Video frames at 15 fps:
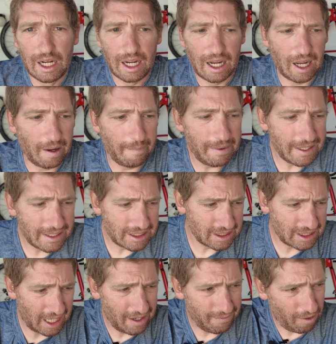Um, and this is,
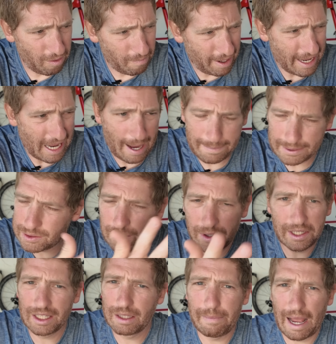I have all my apps running
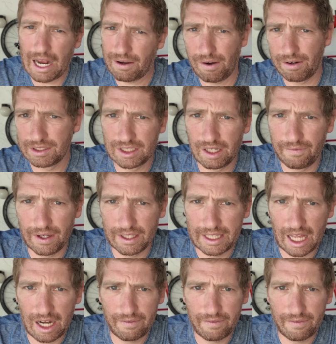in the background and stuff like that.